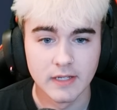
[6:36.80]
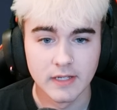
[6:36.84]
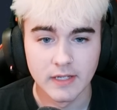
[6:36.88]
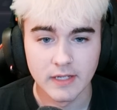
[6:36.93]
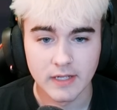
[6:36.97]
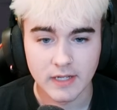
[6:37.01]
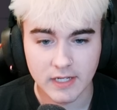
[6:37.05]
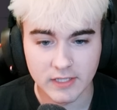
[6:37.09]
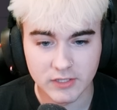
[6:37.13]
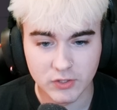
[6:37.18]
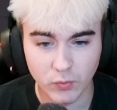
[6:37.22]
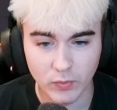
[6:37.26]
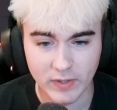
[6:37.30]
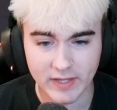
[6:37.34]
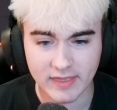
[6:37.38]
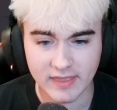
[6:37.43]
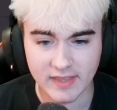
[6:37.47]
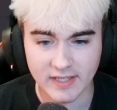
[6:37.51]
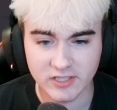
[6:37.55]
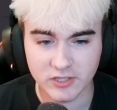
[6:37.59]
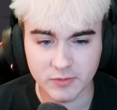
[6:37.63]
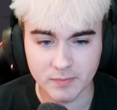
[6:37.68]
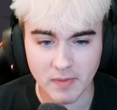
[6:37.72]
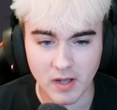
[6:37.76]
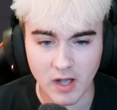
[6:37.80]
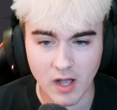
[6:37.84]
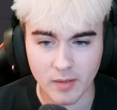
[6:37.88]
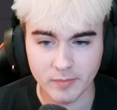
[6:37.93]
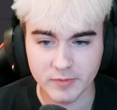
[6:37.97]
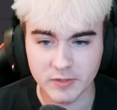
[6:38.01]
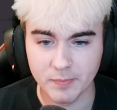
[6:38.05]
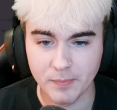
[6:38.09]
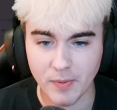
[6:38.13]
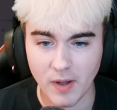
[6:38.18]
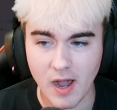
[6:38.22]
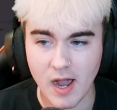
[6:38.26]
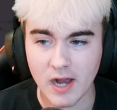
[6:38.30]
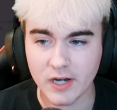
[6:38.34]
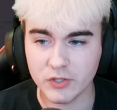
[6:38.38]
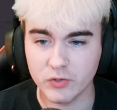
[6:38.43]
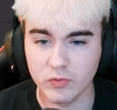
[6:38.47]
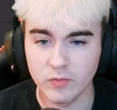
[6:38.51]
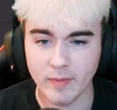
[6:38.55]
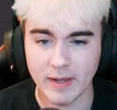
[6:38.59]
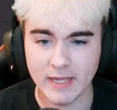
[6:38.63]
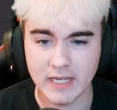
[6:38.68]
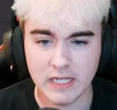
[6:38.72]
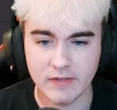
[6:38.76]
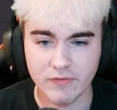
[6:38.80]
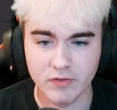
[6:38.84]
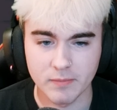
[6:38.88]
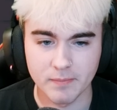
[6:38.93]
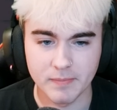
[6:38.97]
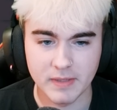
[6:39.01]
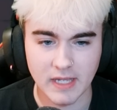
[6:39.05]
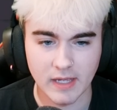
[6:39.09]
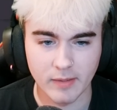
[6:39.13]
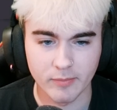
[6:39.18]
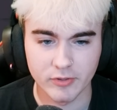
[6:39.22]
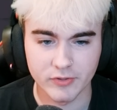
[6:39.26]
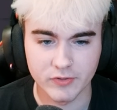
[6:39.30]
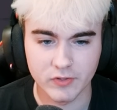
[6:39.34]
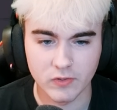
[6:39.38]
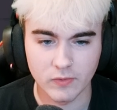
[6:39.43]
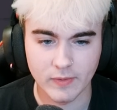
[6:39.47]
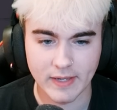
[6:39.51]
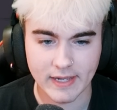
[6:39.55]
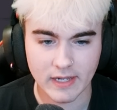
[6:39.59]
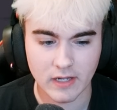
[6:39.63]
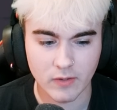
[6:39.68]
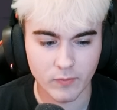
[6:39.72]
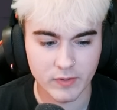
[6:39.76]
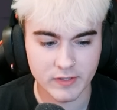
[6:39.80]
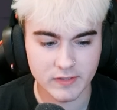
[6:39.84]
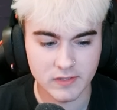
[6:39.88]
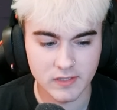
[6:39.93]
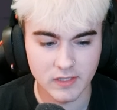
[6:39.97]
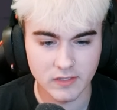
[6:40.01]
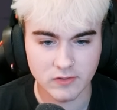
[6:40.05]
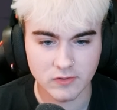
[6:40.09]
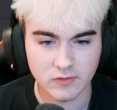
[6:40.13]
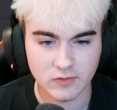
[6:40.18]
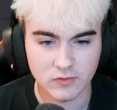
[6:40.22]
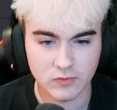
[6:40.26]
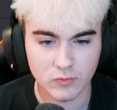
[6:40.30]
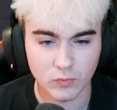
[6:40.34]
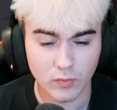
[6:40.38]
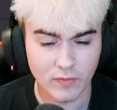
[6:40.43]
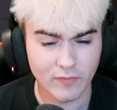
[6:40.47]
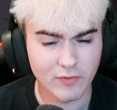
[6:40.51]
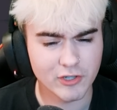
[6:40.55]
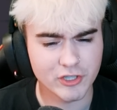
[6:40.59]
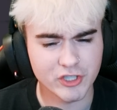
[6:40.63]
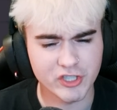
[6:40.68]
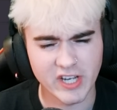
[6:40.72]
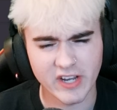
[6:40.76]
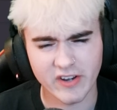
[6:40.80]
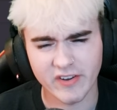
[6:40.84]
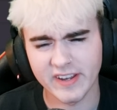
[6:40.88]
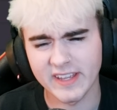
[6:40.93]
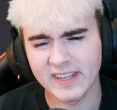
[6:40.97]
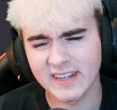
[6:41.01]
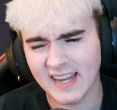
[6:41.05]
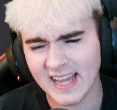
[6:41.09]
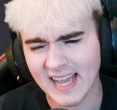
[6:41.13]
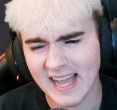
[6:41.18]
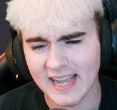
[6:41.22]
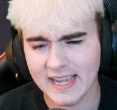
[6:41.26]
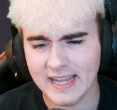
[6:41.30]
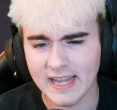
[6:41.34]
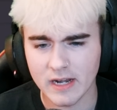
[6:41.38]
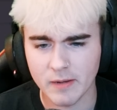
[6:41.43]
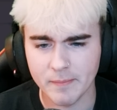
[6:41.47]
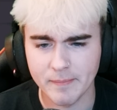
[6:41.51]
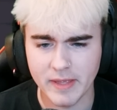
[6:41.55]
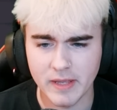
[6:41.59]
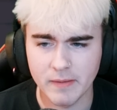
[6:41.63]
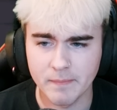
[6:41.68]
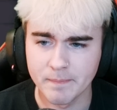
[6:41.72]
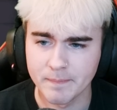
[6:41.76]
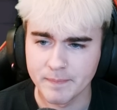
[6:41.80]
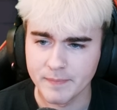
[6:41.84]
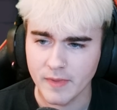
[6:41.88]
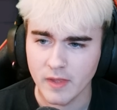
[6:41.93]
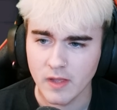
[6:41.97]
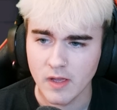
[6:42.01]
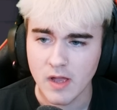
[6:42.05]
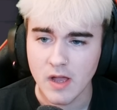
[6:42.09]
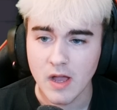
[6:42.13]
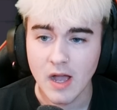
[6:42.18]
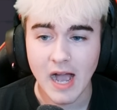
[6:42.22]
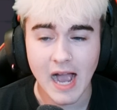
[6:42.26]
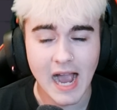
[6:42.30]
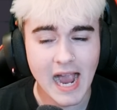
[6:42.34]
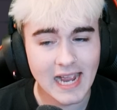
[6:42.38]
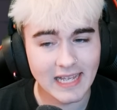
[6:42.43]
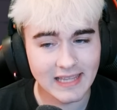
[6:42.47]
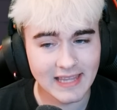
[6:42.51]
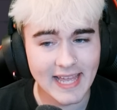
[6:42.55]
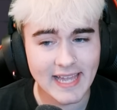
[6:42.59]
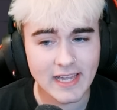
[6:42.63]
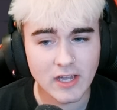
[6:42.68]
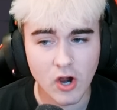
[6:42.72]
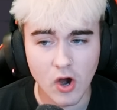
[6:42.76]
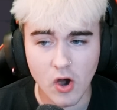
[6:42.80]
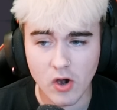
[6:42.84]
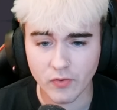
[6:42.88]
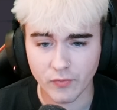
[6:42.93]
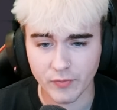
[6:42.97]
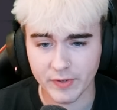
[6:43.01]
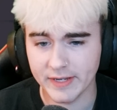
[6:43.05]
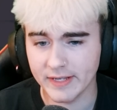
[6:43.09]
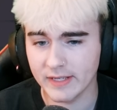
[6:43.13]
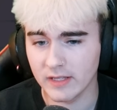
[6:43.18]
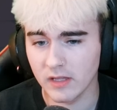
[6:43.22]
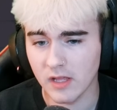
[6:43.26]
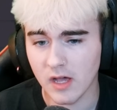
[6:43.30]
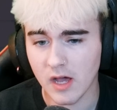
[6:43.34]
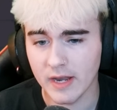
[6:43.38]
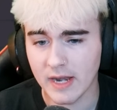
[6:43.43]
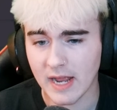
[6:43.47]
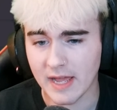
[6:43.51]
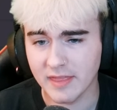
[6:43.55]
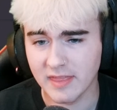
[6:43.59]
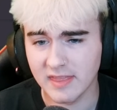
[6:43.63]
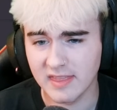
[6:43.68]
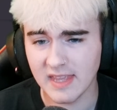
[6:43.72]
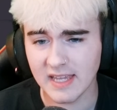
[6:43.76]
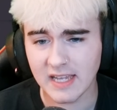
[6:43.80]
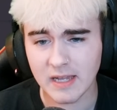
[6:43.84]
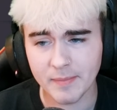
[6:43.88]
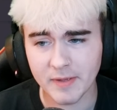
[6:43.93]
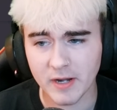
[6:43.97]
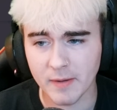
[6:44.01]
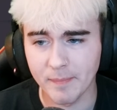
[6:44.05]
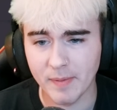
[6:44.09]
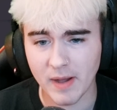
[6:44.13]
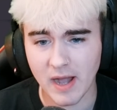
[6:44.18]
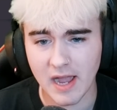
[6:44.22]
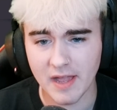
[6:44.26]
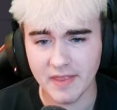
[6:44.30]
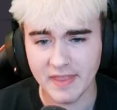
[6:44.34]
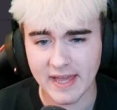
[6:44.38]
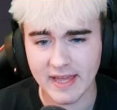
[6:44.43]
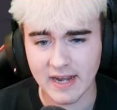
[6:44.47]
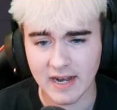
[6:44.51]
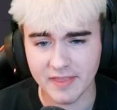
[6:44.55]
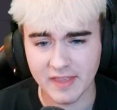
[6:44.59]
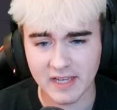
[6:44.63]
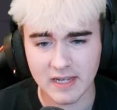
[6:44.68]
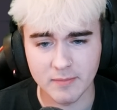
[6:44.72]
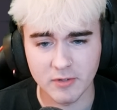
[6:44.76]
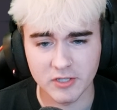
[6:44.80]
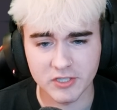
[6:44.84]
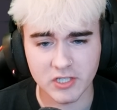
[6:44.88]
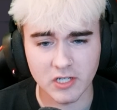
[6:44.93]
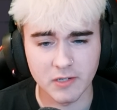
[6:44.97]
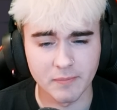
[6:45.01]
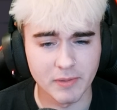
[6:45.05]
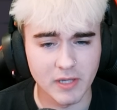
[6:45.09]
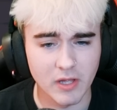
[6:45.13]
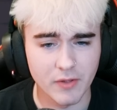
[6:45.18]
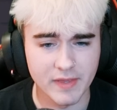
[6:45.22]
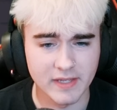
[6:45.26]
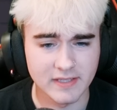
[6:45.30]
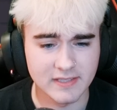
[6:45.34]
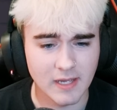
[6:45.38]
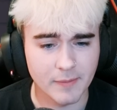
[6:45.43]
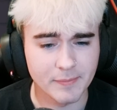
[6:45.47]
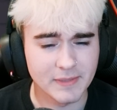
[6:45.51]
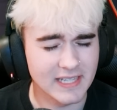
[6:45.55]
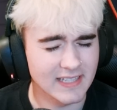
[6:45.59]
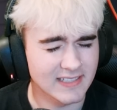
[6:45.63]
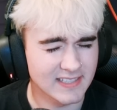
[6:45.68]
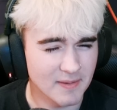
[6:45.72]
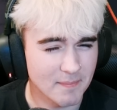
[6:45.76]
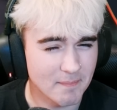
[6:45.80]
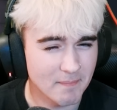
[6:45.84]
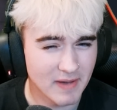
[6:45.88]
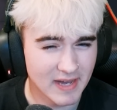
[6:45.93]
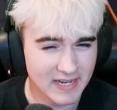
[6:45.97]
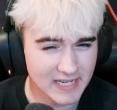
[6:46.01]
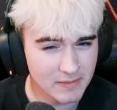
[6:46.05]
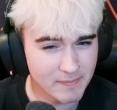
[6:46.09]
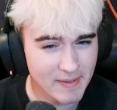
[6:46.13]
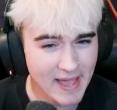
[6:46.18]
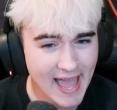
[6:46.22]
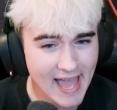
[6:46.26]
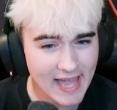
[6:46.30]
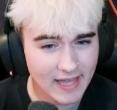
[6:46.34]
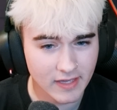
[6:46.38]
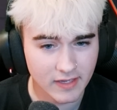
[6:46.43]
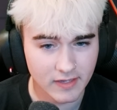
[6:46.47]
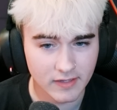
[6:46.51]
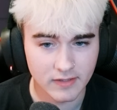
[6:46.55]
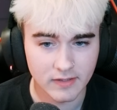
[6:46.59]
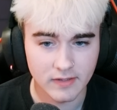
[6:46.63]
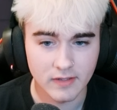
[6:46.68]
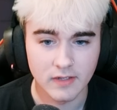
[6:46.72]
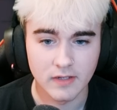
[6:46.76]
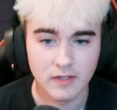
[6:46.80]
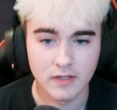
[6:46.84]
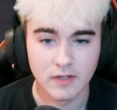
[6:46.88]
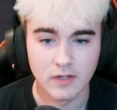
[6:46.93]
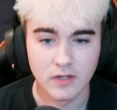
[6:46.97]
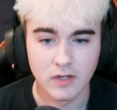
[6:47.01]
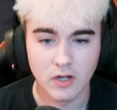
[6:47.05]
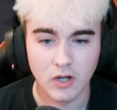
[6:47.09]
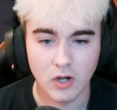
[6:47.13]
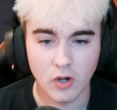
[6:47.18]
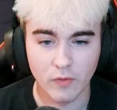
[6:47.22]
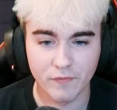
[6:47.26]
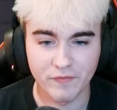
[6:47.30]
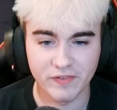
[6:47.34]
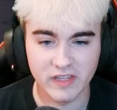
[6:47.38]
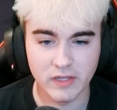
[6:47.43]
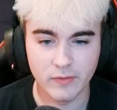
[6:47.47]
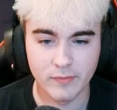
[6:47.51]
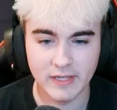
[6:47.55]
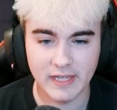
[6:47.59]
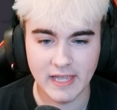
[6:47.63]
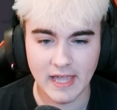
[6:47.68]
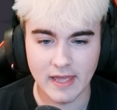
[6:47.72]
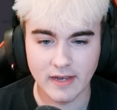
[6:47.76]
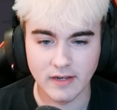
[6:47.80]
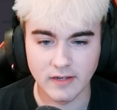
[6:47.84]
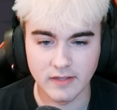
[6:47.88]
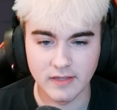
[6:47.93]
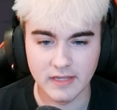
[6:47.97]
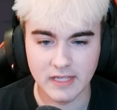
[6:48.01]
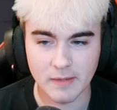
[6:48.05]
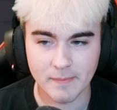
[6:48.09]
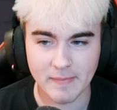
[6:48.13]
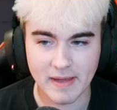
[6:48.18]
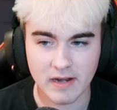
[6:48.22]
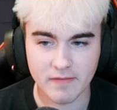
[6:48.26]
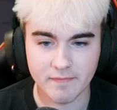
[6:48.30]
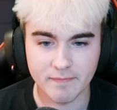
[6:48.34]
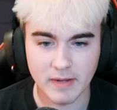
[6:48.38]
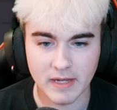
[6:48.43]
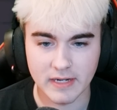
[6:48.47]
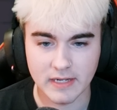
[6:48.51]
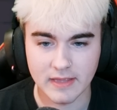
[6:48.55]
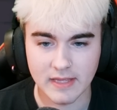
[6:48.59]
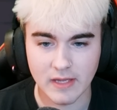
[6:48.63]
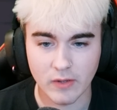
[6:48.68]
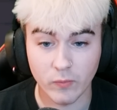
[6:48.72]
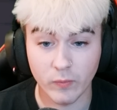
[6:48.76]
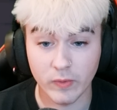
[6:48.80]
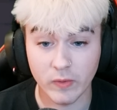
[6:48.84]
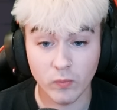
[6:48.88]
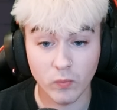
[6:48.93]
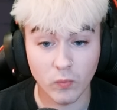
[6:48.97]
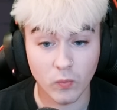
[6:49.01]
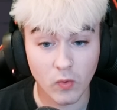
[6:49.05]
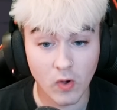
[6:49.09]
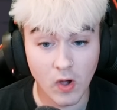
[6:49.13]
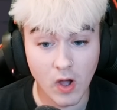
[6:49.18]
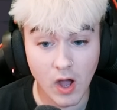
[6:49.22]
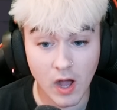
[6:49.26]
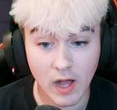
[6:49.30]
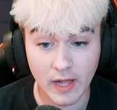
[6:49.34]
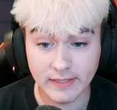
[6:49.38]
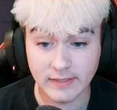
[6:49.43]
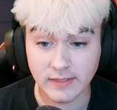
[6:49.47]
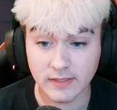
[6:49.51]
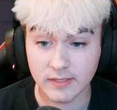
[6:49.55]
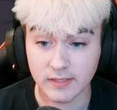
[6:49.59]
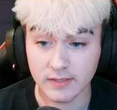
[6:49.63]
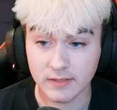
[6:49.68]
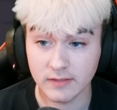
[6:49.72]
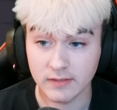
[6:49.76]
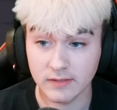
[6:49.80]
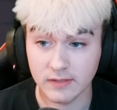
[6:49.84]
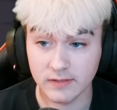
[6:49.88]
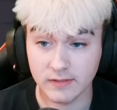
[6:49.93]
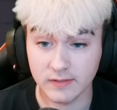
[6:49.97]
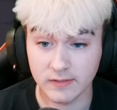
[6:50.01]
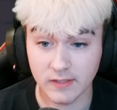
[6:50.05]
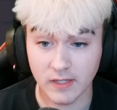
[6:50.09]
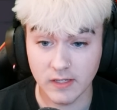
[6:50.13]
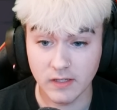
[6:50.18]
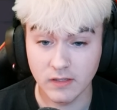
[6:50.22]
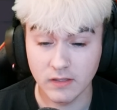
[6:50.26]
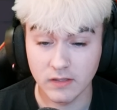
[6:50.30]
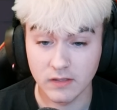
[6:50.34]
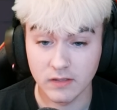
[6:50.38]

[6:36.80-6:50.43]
Because with this mom's box, we might even be able to. Hang on, what is this? Reverse chariot. Kind of mid. I like card reading a lot. I think I'm gonna buy that. I think I'm also gonna blow this up to get some money back. Hopefully we get the amount of money that we want. Let's see.